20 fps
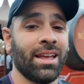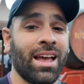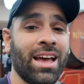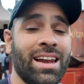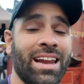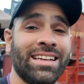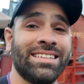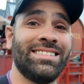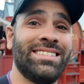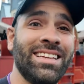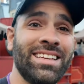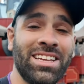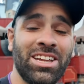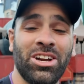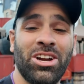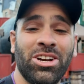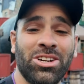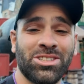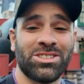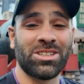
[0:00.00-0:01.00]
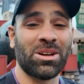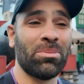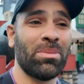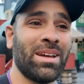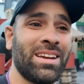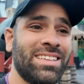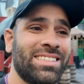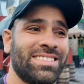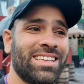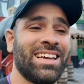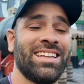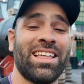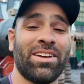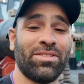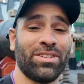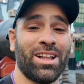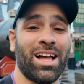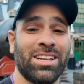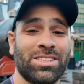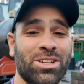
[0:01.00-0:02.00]
And I did hear somebody say that
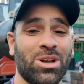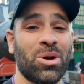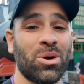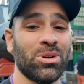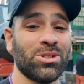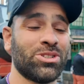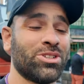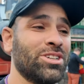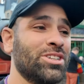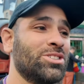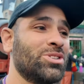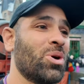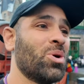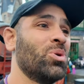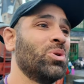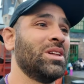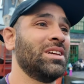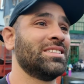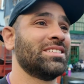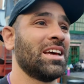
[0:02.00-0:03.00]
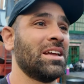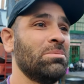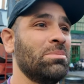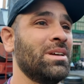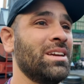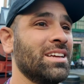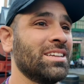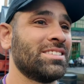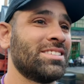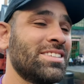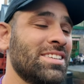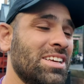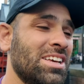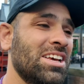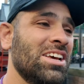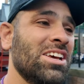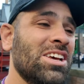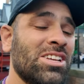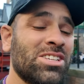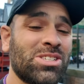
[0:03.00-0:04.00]
VelociCoaster is only 10 minutes.
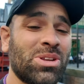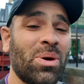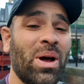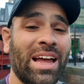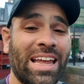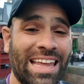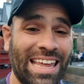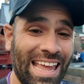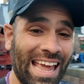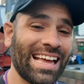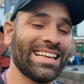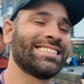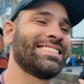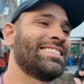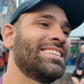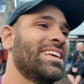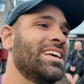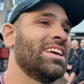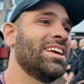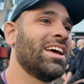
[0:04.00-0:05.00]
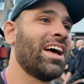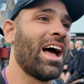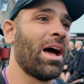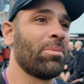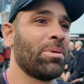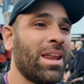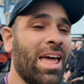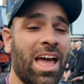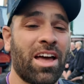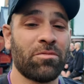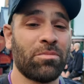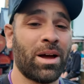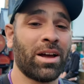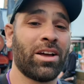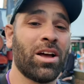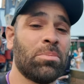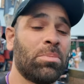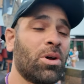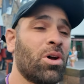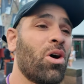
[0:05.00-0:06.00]
So I guess I'm gonna have my
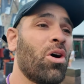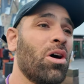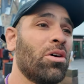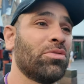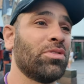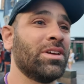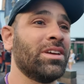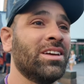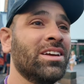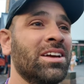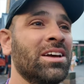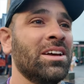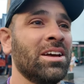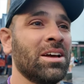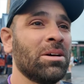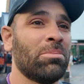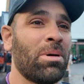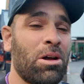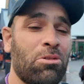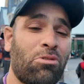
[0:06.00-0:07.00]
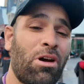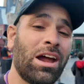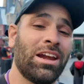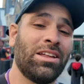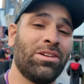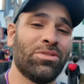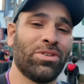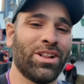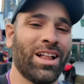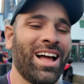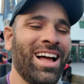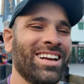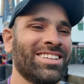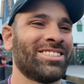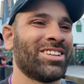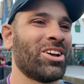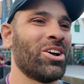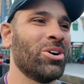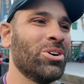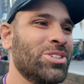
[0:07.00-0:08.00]
cup of coffee by riding
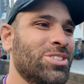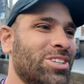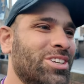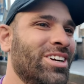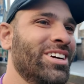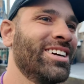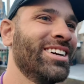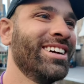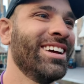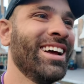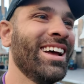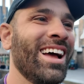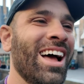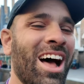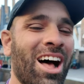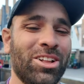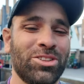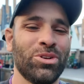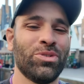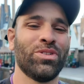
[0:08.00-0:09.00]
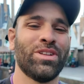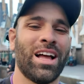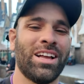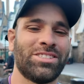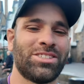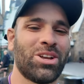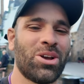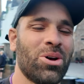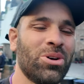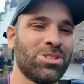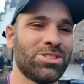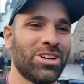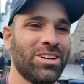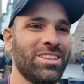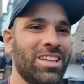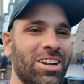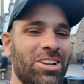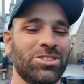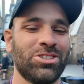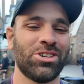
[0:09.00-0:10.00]
VelociCoaster. I'll do VelociCoaster
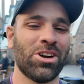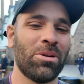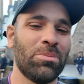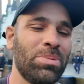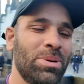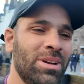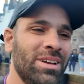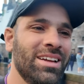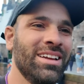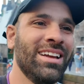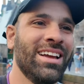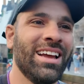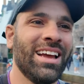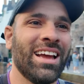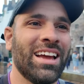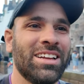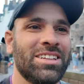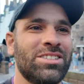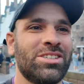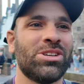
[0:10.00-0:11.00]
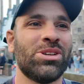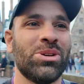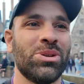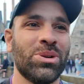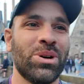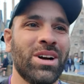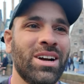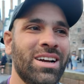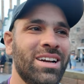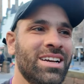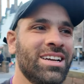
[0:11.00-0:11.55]
and then I'll jump into